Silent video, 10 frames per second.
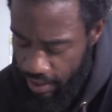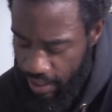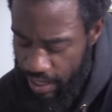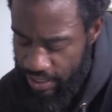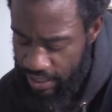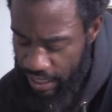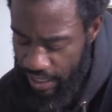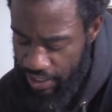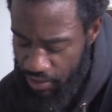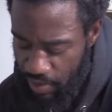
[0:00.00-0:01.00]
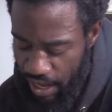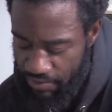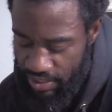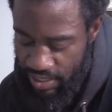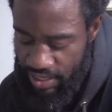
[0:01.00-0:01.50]
And it's not like you
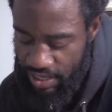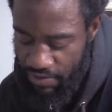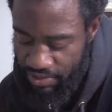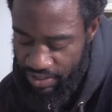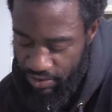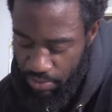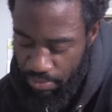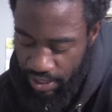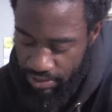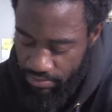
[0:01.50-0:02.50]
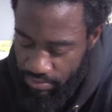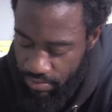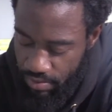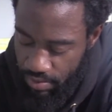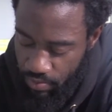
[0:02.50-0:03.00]
have to eat every single bite
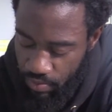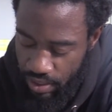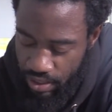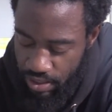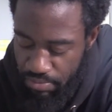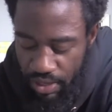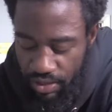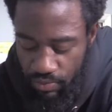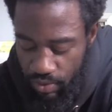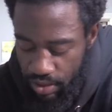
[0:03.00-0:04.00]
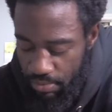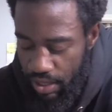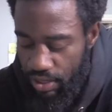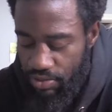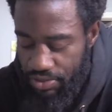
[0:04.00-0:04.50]
with the
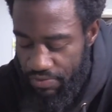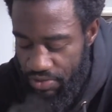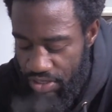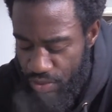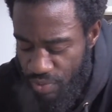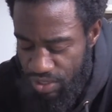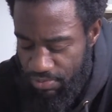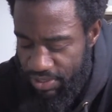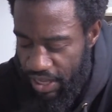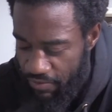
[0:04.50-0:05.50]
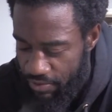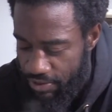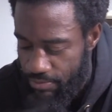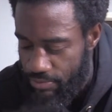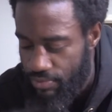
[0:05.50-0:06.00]
mango. So if you just wanted some
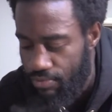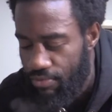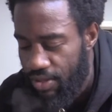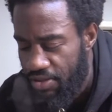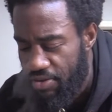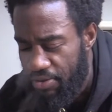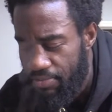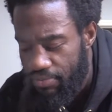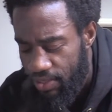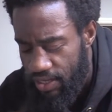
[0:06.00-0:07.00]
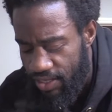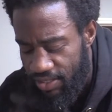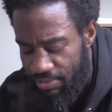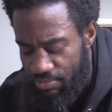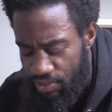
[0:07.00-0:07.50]
savory, you know, and
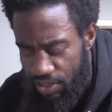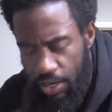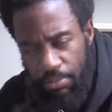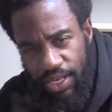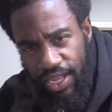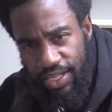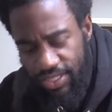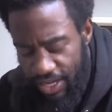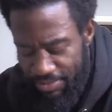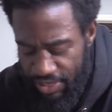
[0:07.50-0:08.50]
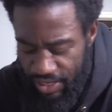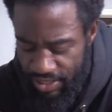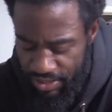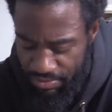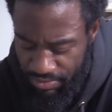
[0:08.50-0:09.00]
some jambalaya type taste,